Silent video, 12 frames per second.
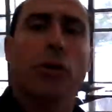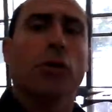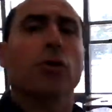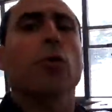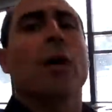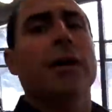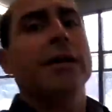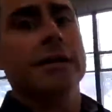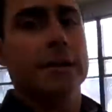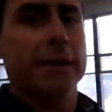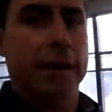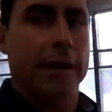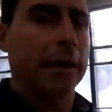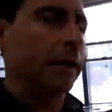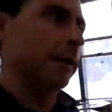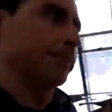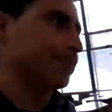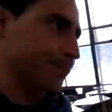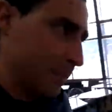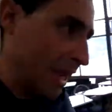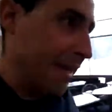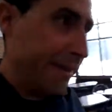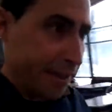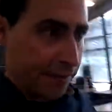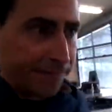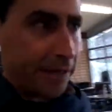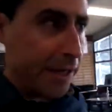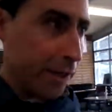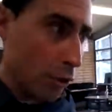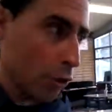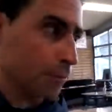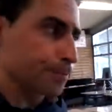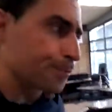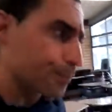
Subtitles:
other one is el indefinido.